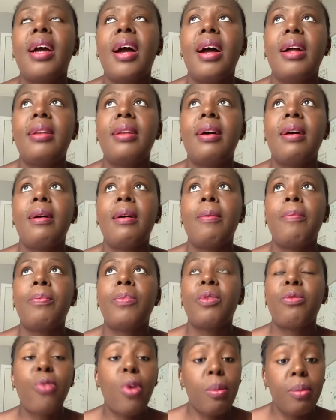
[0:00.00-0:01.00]

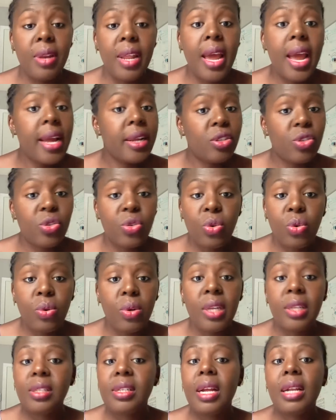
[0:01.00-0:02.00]
And from there, it's true.
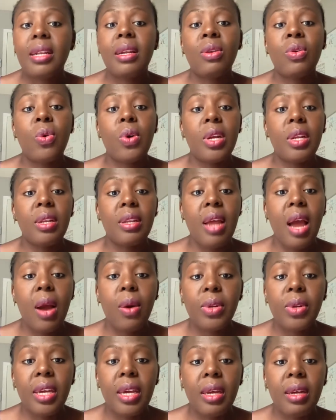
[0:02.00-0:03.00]
It started going
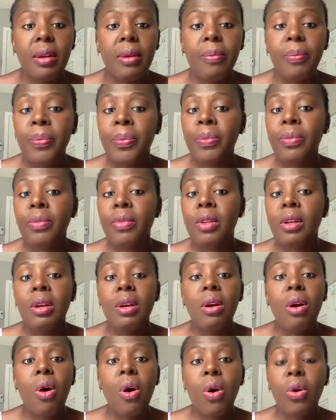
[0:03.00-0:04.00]
down here.
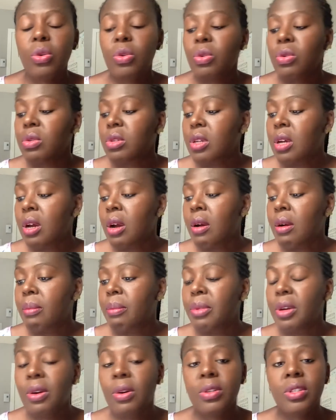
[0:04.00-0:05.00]
All those
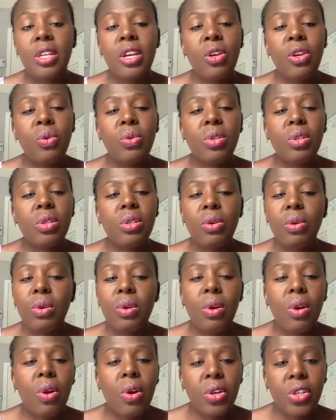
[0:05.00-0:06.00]
because they use
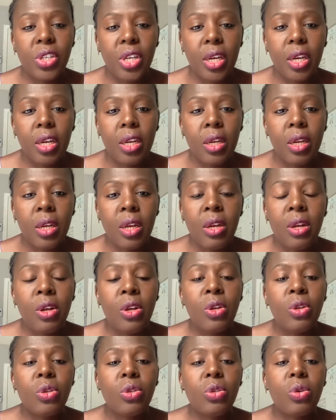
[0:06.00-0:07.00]
pseudo logic,
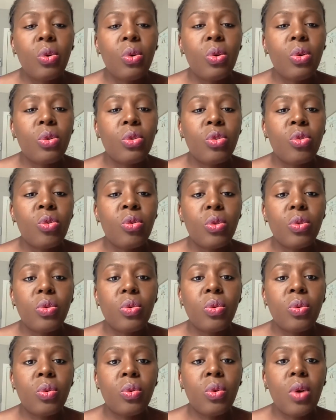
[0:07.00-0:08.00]
so
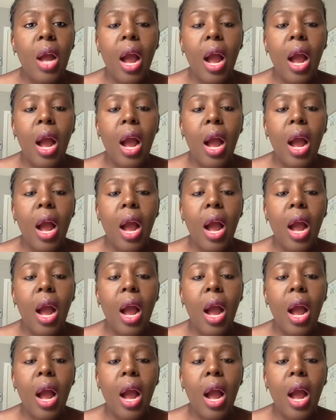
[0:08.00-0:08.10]
to